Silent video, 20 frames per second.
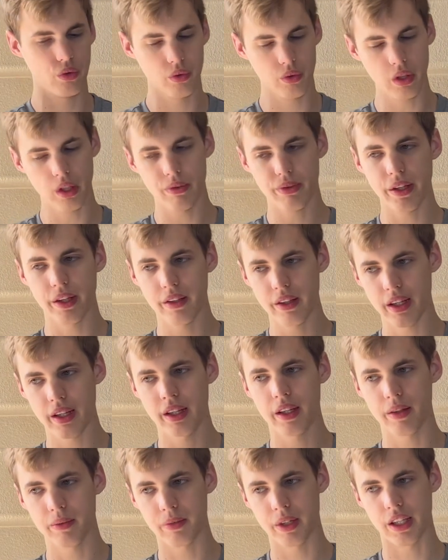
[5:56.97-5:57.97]
If they let
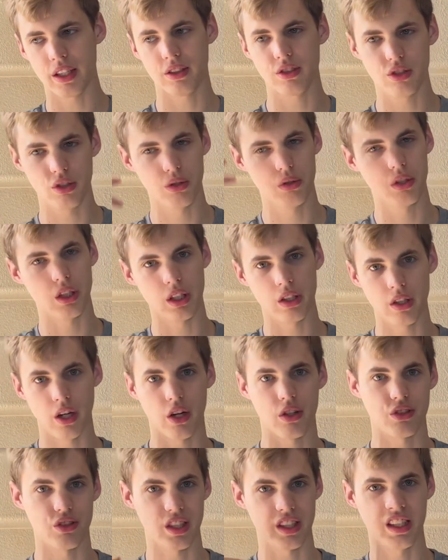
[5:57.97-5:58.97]
him like do the
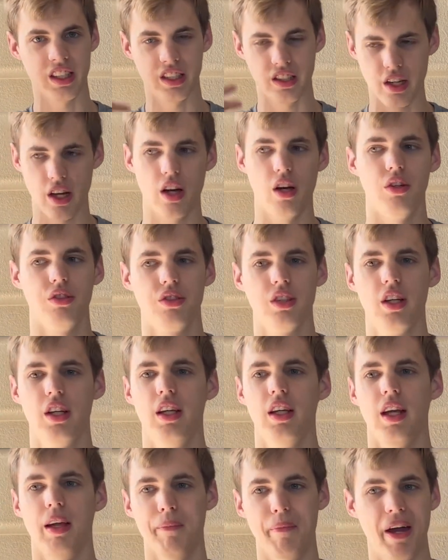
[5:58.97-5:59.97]
knowledge that he knows,
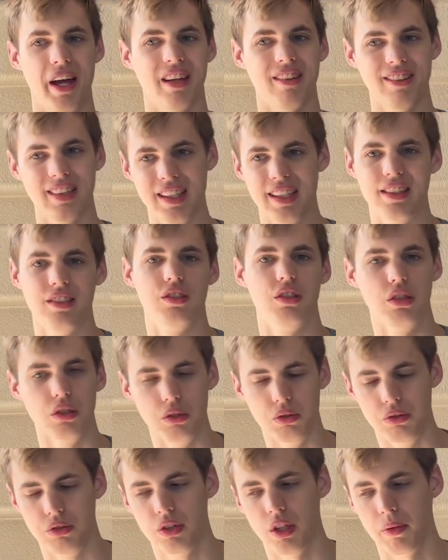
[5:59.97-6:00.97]
it might lead
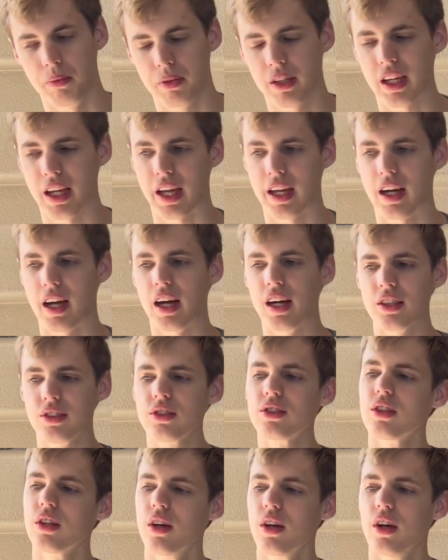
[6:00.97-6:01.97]
to some
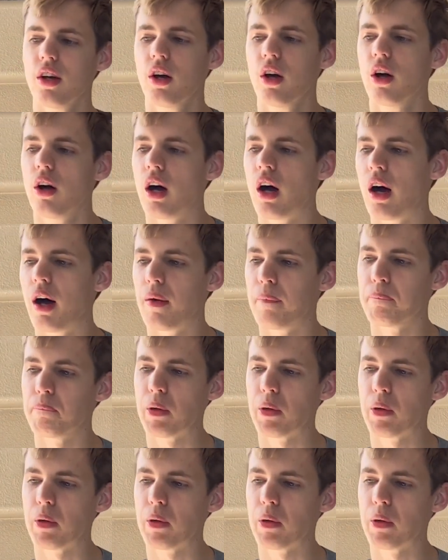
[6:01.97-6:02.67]
chaos. Um,